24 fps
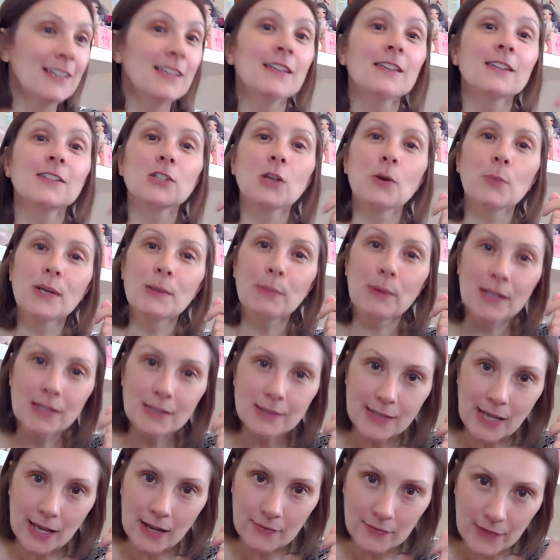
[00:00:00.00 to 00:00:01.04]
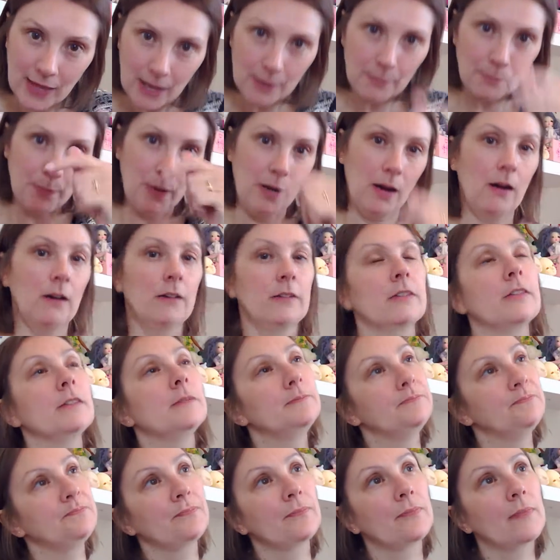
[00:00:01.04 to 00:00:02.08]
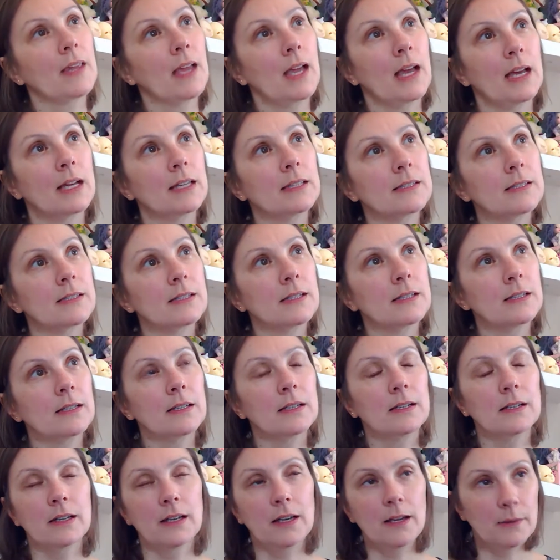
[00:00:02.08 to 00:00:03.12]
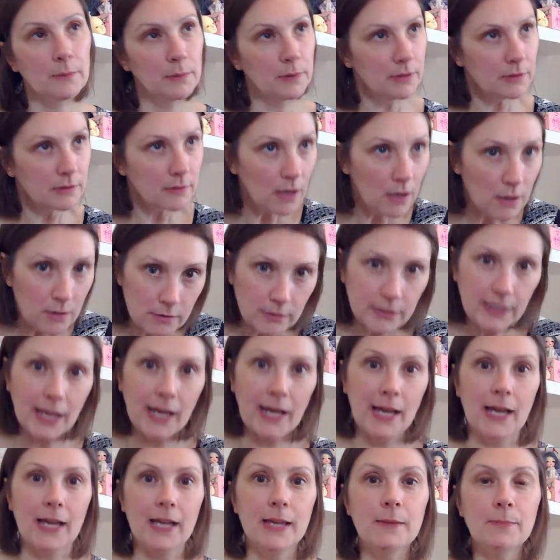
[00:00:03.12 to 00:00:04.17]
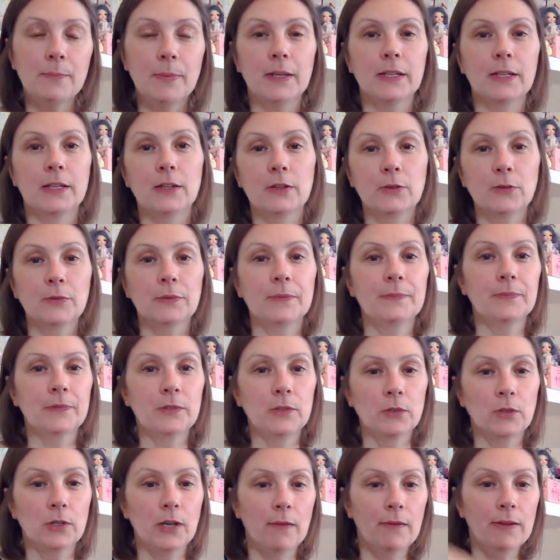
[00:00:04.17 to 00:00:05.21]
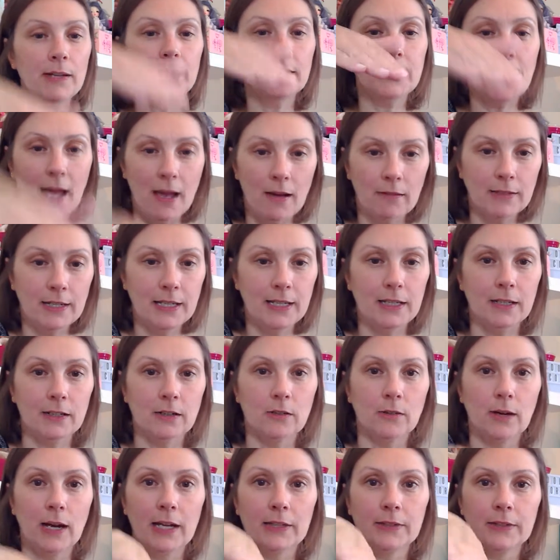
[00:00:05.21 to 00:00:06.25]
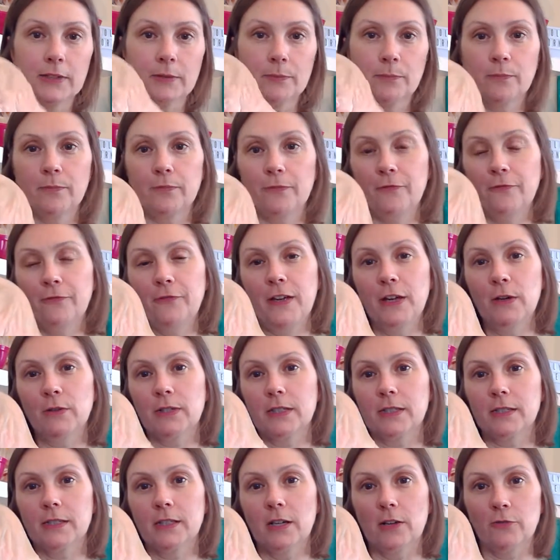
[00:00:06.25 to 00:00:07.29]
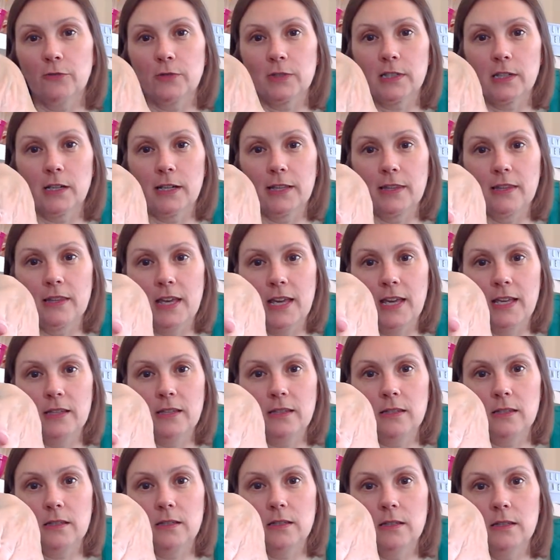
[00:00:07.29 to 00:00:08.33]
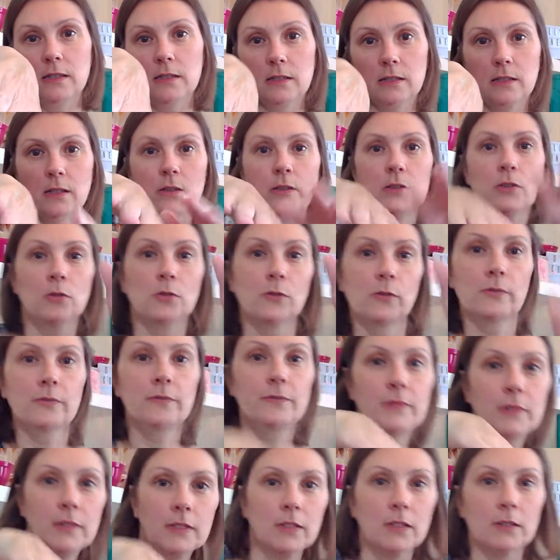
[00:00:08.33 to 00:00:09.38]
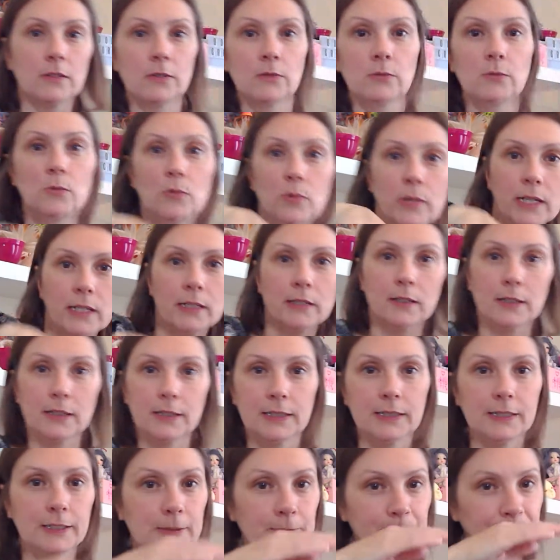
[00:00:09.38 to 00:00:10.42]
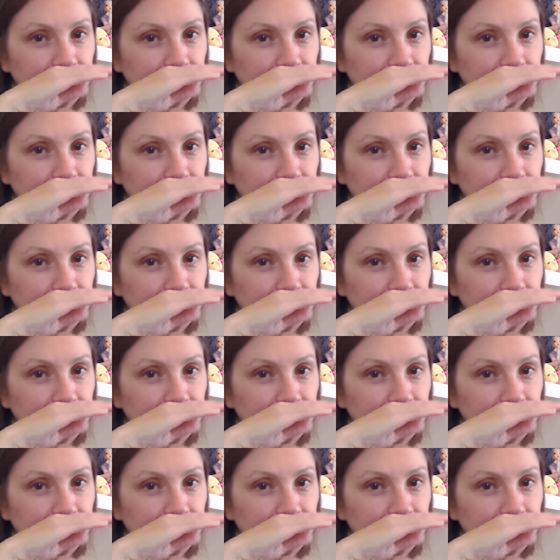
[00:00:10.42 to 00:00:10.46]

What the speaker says: So we went down that path, and it was okay, but you're going downhill, and the field itself was like this. So you're walking like this.